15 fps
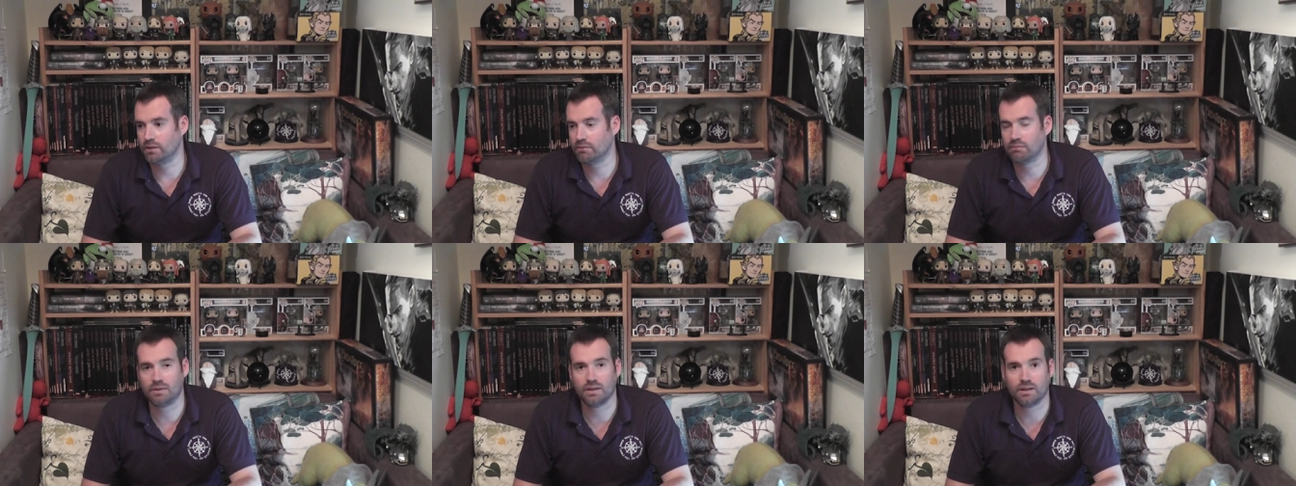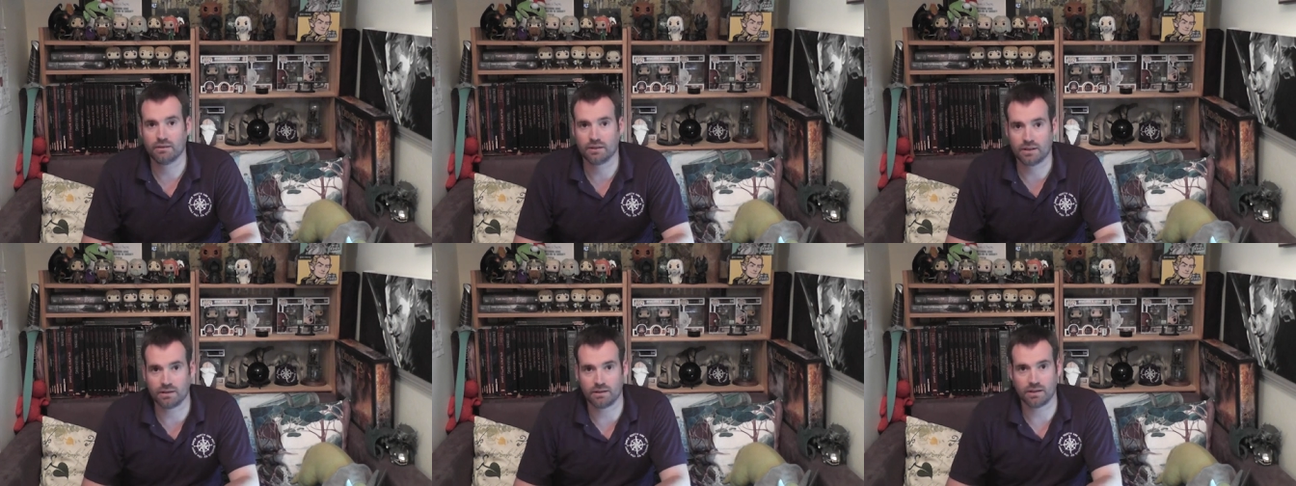I you know
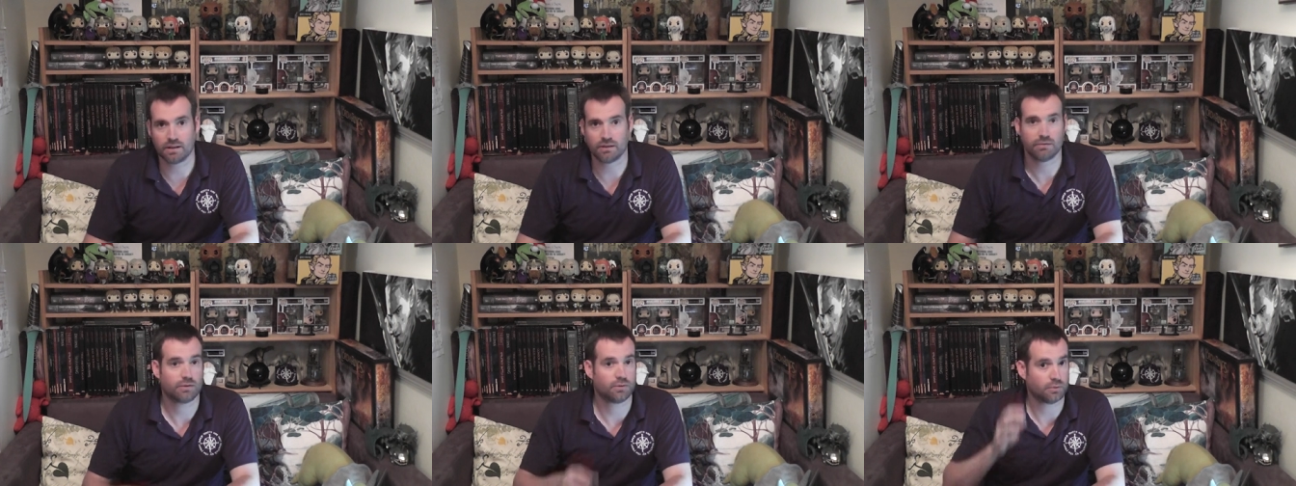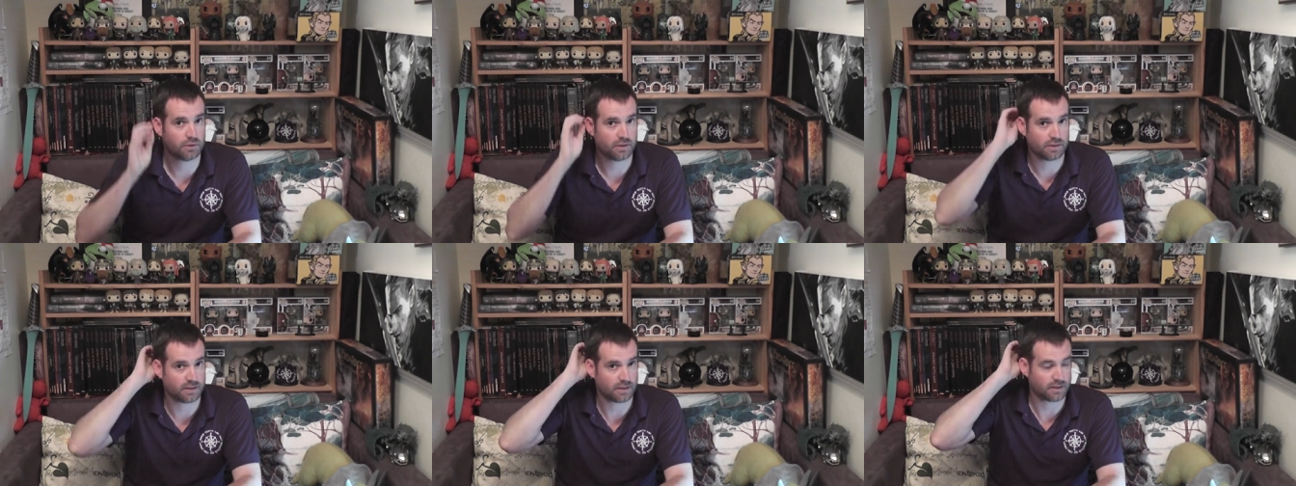I don't I don't recall
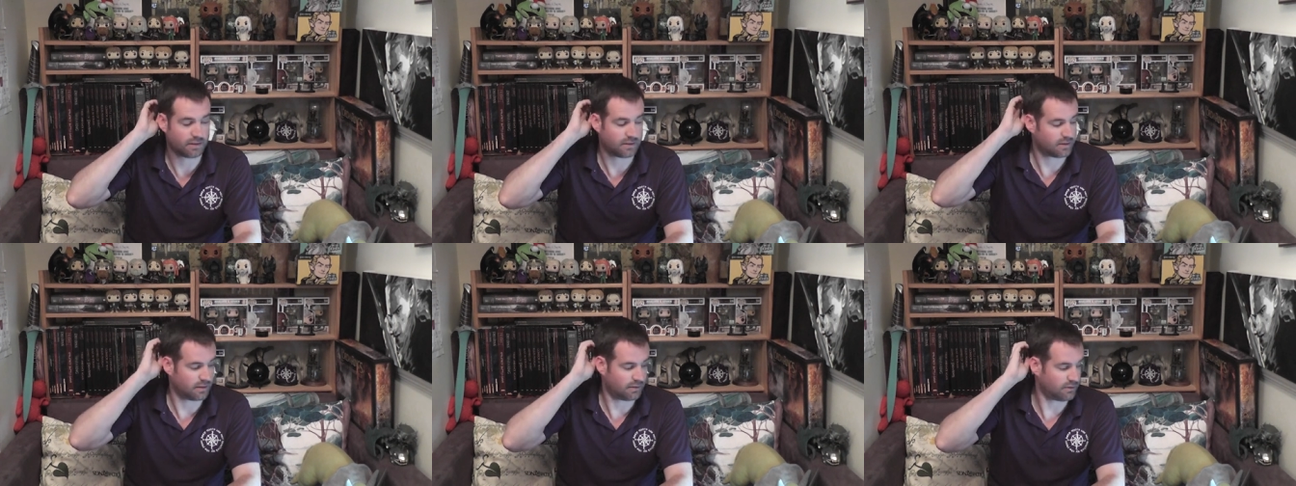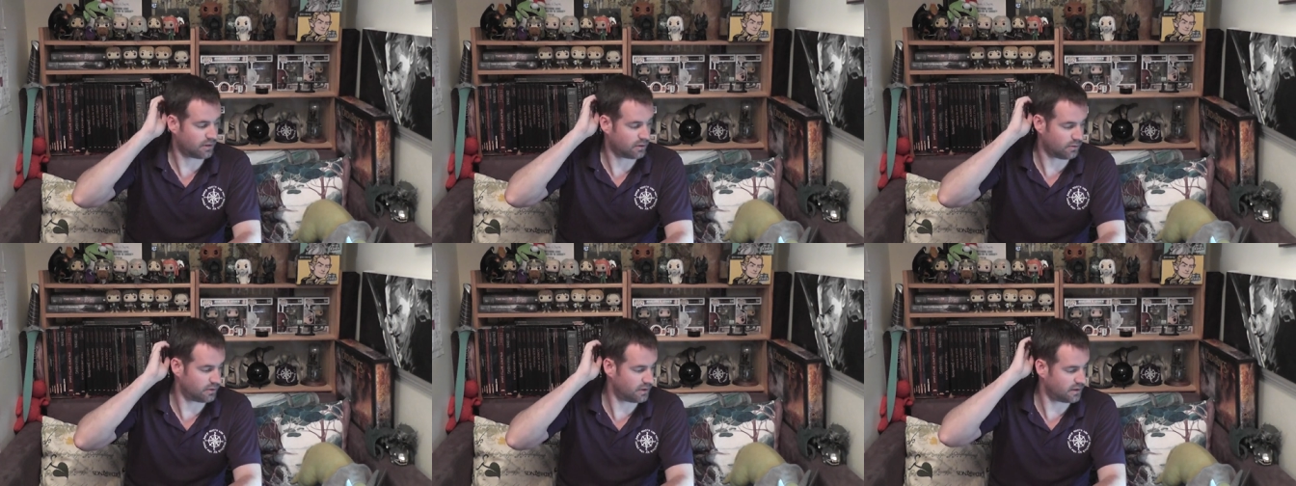these things
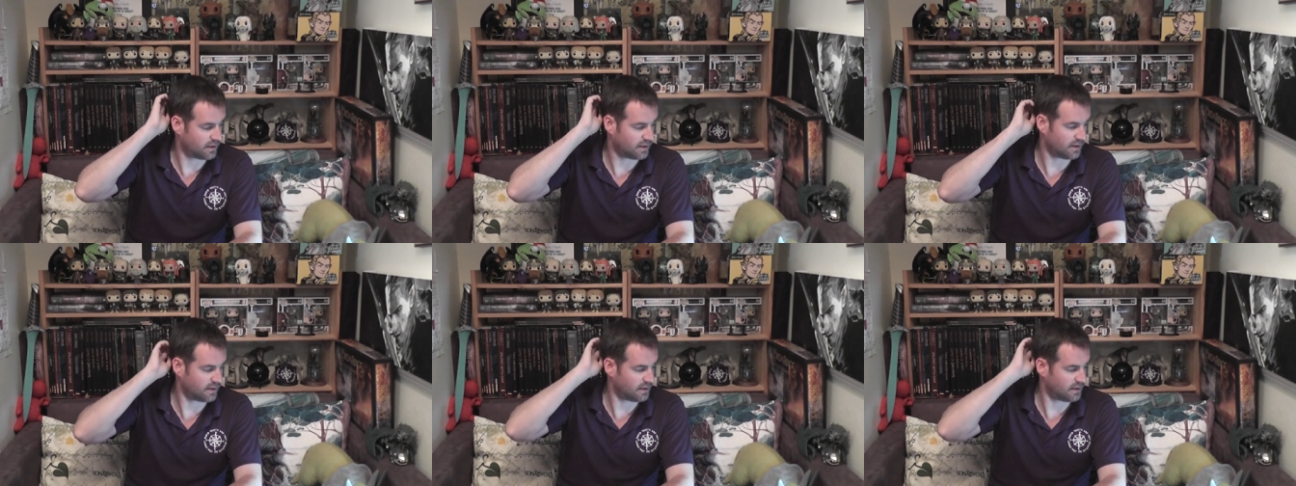record these